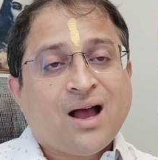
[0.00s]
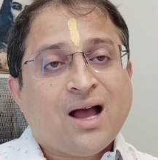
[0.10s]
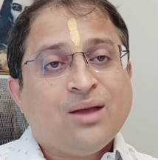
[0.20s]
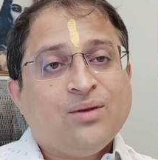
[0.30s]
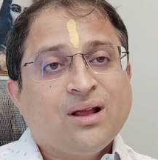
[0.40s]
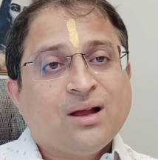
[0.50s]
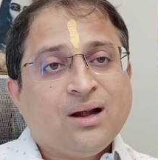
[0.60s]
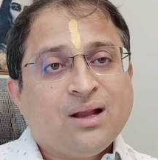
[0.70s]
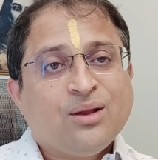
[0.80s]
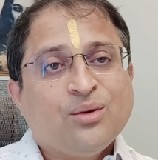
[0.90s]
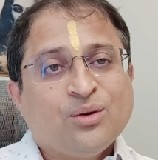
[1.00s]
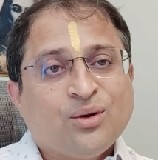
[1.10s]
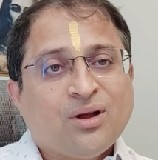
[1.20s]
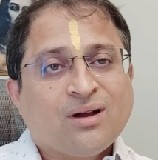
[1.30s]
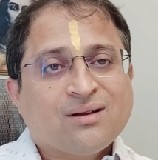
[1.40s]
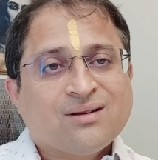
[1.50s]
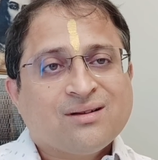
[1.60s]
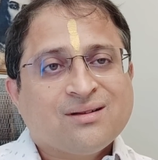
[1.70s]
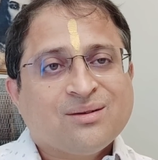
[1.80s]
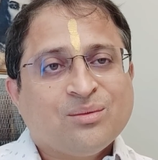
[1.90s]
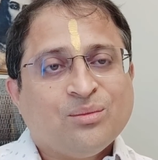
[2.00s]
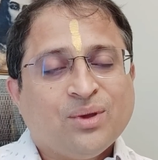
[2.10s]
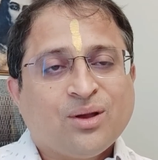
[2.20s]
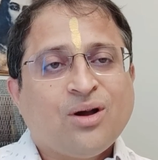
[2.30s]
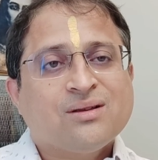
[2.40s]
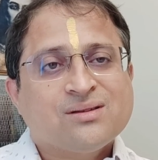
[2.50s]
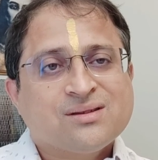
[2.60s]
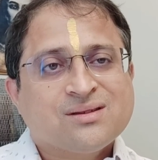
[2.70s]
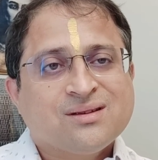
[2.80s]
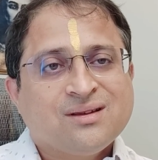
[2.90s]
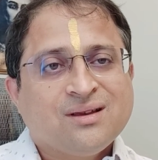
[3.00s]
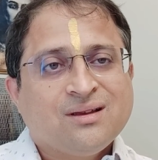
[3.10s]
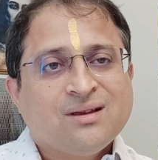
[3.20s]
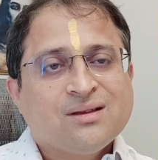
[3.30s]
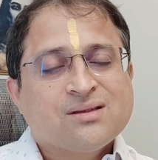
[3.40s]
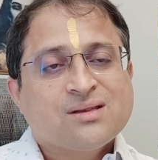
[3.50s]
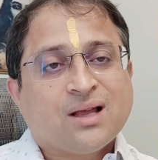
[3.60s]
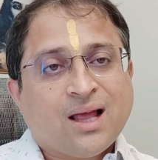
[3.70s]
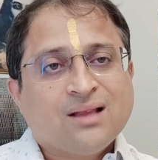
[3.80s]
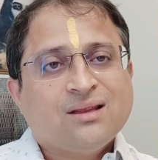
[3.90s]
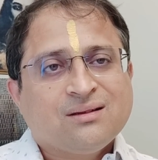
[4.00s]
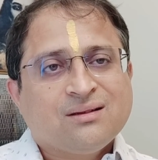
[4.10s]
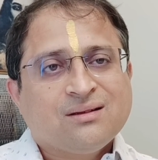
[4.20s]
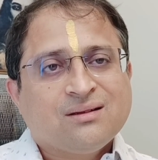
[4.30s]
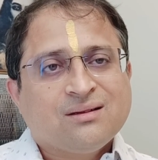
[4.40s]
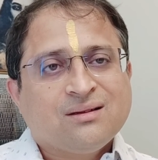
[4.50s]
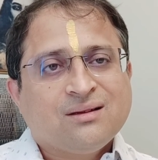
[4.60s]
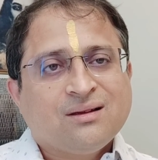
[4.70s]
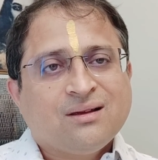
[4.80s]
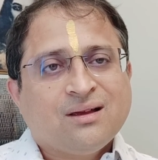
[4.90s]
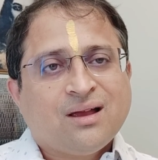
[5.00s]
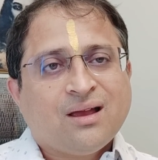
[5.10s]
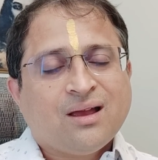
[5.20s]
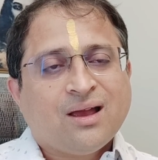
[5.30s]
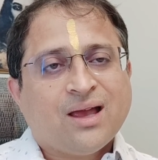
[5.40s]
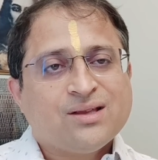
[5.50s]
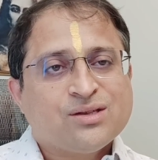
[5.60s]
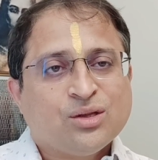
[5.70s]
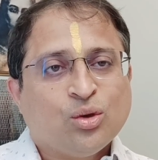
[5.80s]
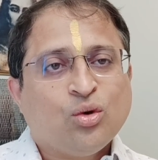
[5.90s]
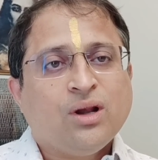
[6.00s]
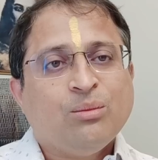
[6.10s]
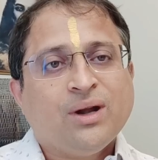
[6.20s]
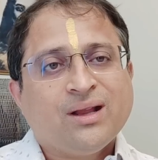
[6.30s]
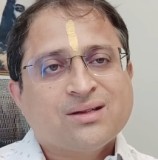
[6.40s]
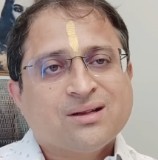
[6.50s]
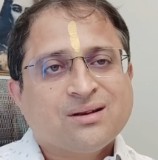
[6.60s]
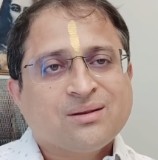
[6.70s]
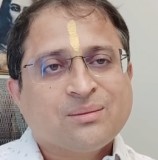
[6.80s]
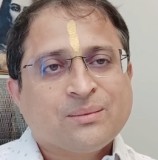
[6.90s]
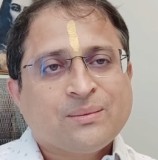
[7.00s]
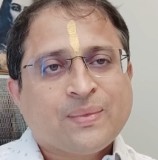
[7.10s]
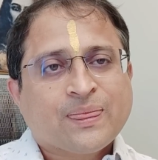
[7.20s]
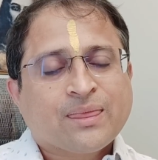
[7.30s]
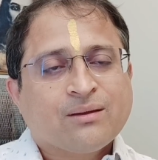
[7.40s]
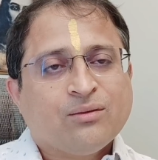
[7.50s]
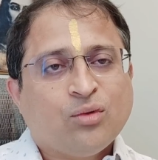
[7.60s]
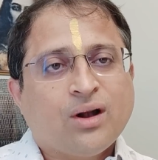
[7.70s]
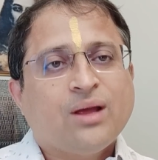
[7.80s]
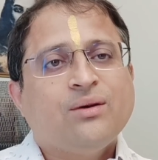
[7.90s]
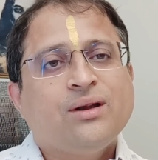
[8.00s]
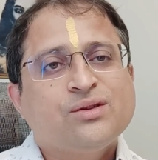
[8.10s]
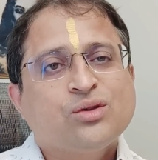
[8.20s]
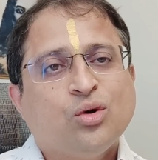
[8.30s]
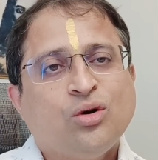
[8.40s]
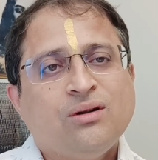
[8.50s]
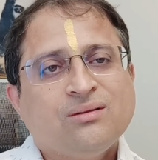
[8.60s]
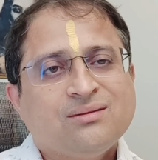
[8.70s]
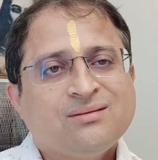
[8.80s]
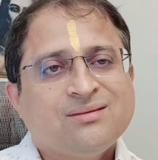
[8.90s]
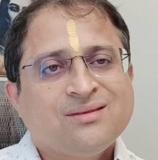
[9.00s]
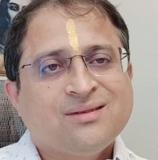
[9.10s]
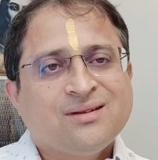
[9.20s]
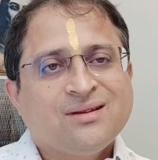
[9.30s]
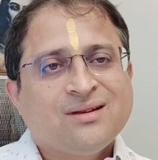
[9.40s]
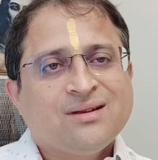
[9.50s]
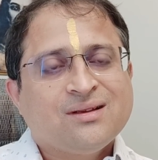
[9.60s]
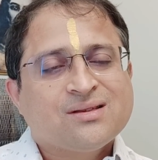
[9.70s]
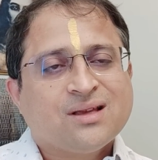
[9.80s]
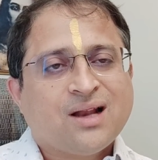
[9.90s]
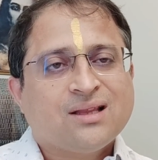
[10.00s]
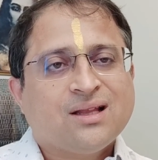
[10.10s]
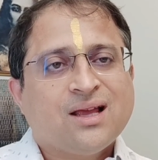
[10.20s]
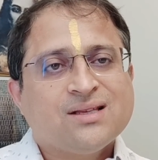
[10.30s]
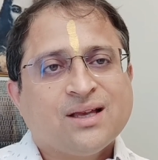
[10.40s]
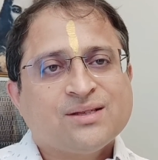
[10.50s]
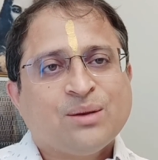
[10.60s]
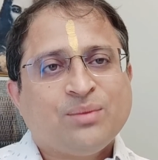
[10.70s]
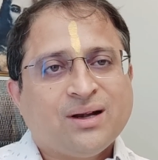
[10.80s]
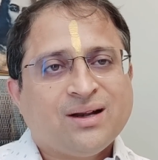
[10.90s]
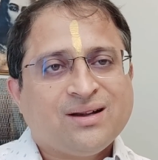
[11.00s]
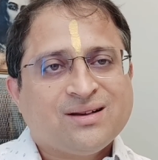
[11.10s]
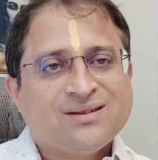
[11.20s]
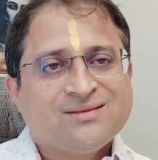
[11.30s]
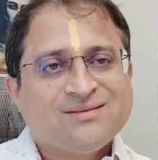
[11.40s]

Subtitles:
I will continue to talk because Sanatan has no limitation. Whatever is good, Sanatan has accepted it.